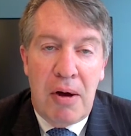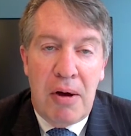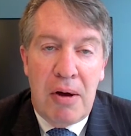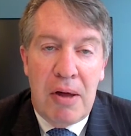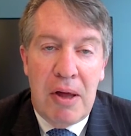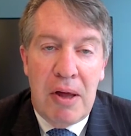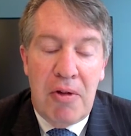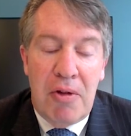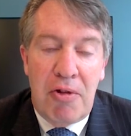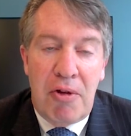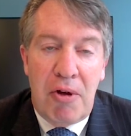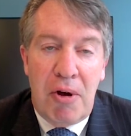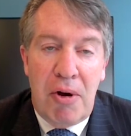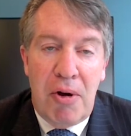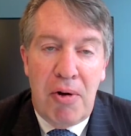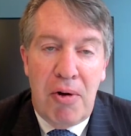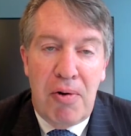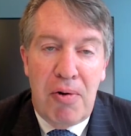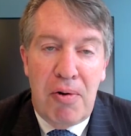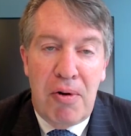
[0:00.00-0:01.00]
his
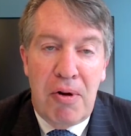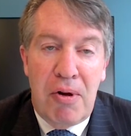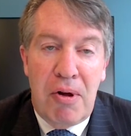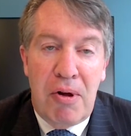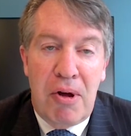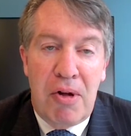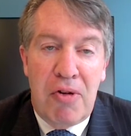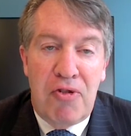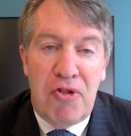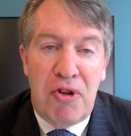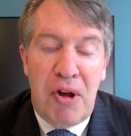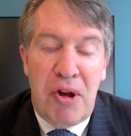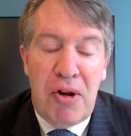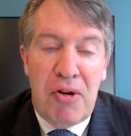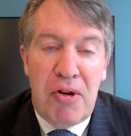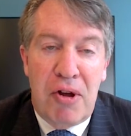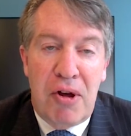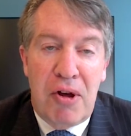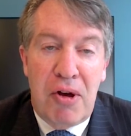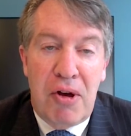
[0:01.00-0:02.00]
own
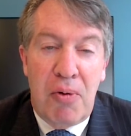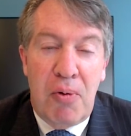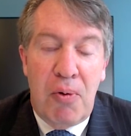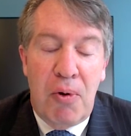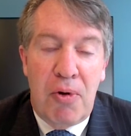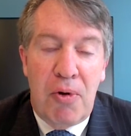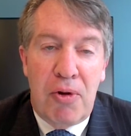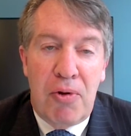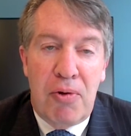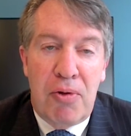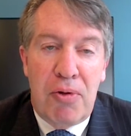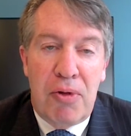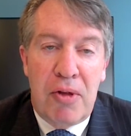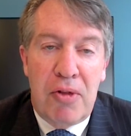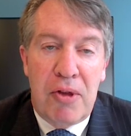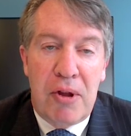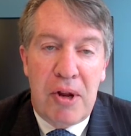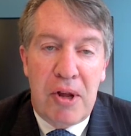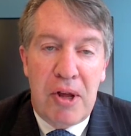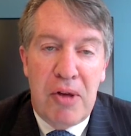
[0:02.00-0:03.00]
agenda, or do you
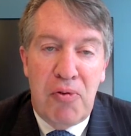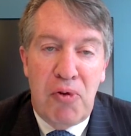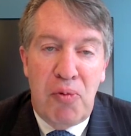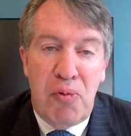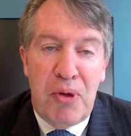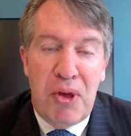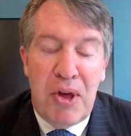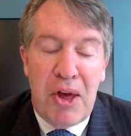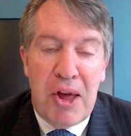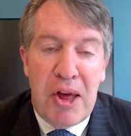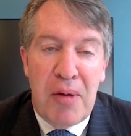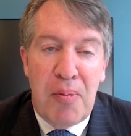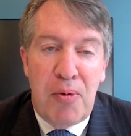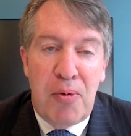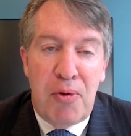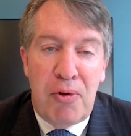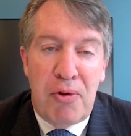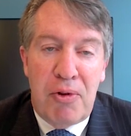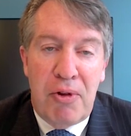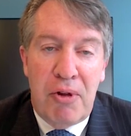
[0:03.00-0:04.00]
think that he will be
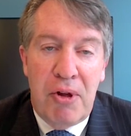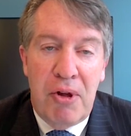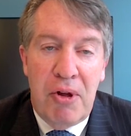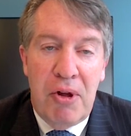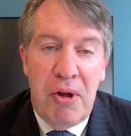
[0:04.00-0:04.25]
able